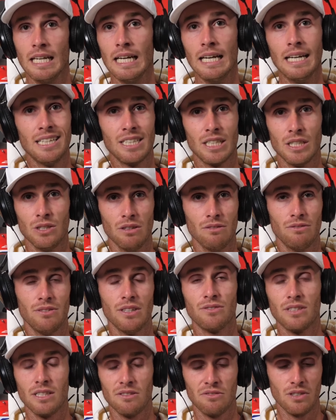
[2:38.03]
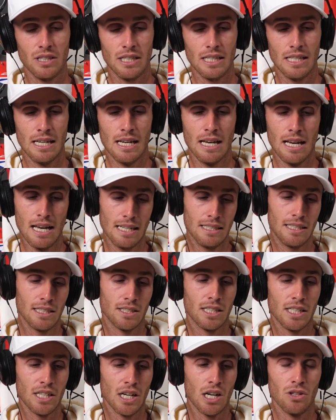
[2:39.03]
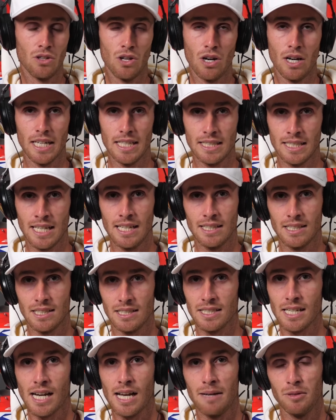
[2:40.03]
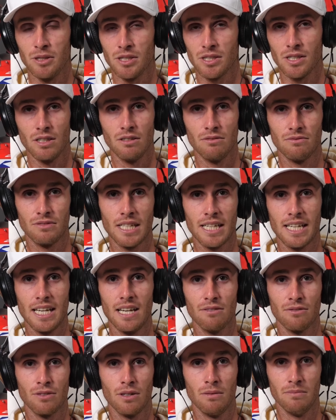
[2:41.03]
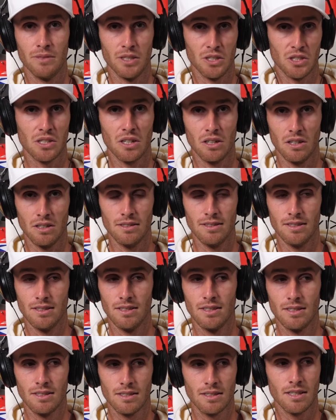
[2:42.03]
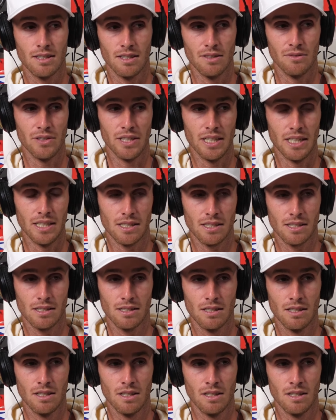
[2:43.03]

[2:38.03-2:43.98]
You could do it 50 feet just see how long it takes and time yourself to get from the start to the finish.